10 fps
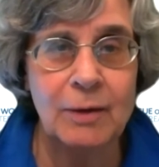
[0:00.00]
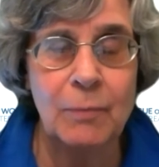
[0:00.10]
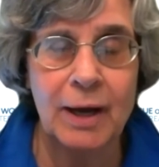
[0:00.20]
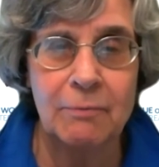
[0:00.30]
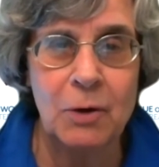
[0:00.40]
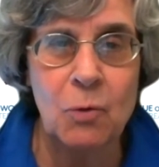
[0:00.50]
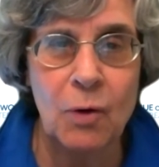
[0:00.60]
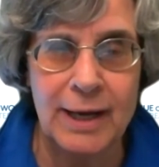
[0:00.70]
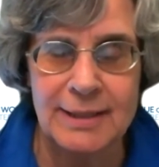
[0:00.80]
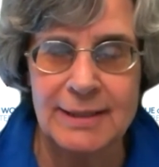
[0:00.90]
by
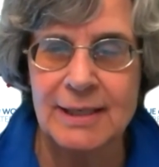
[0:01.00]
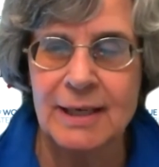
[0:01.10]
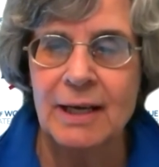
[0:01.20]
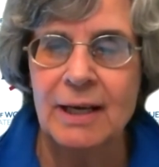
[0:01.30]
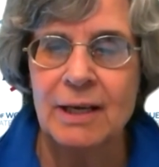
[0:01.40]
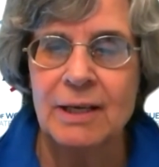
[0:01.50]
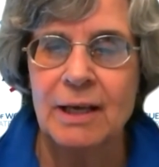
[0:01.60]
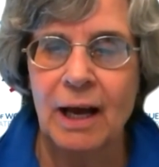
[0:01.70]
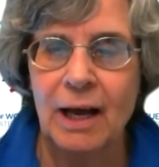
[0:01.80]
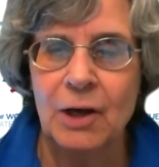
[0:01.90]
request.
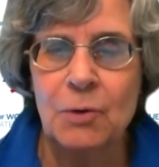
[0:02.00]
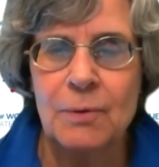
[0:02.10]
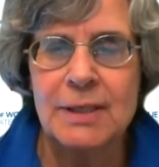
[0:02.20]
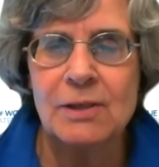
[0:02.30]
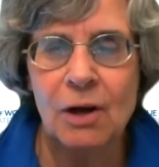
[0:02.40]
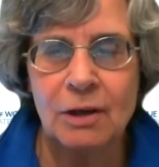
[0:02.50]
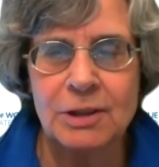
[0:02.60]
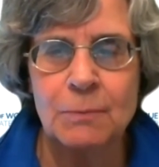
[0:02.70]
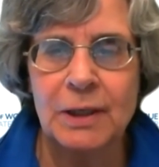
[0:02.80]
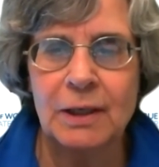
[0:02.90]
Who is
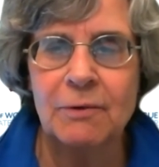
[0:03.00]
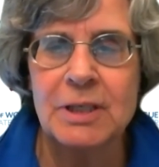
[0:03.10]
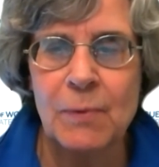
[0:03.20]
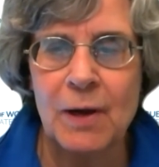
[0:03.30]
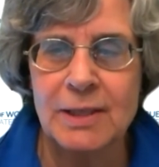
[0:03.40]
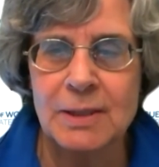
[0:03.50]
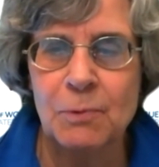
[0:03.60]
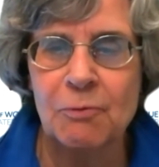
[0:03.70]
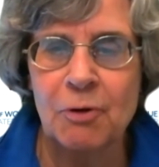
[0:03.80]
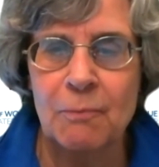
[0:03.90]
ultimately
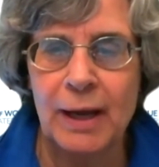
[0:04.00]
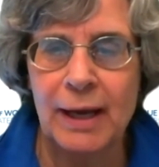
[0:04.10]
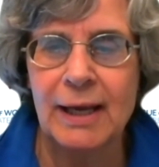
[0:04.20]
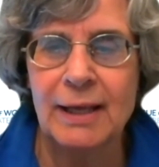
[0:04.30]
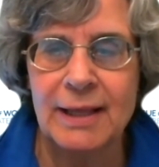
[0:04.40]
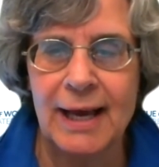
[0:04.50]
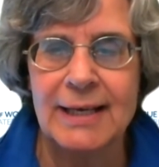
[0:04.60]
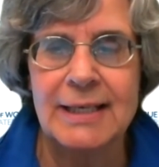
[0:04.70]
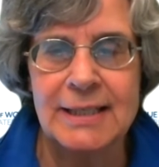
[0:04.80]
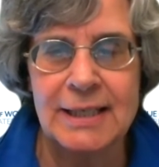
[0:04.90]
responsible for making
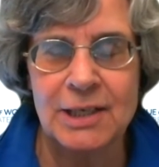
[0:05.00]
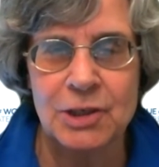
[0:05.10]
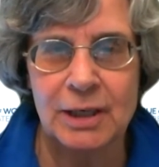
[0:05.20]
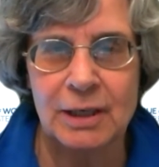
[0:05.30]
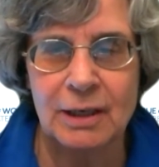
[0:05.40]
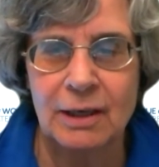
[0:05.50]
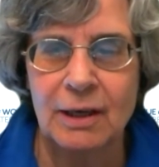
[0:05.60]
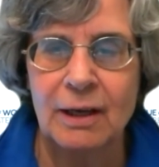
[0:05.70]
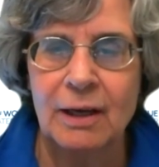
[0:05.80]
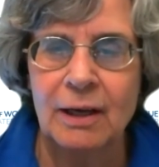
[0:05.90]
that decision
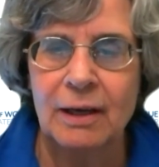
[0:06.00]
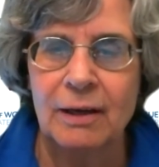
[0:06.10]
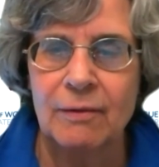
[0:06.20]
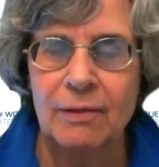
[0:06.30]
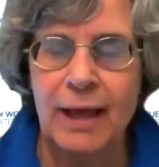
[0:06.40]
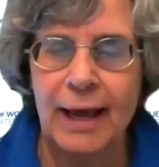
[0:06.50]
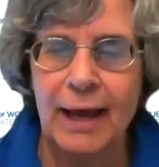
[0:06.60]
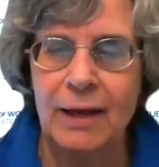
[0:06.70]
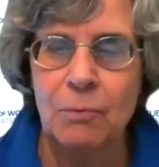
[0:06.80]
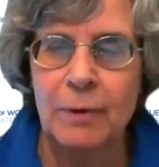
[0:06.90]

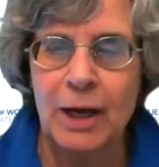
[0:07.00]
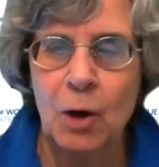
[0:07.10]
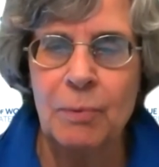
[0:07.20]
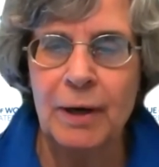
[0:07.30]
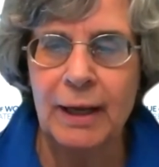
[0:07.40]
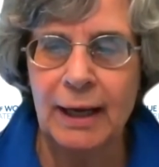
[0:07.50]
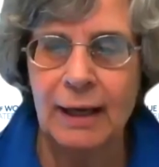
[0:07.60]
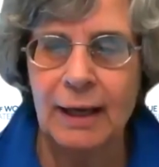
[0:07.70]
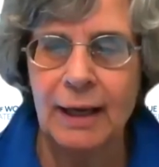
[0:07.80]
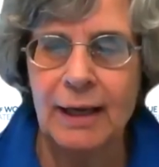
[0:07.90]
that
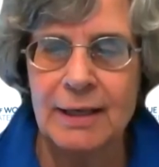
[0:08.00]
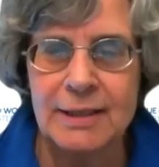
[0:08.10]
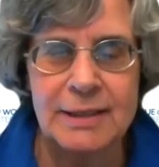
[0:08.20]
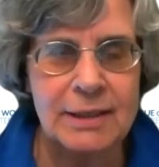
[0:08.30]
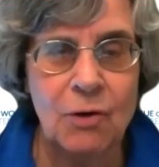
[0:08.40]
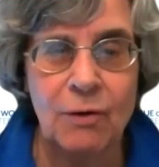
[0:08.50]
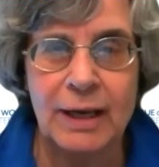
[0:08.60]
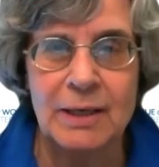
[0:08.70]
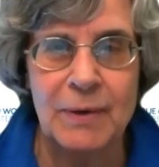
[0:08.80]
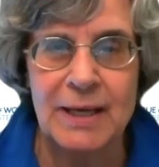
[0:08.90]
reopening is
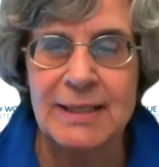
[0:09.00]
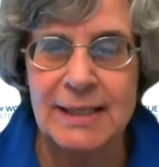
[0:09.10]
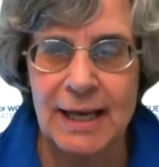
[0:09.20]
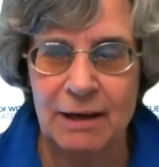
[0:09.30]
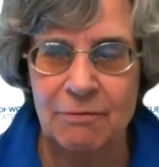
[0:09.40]
going to be safe?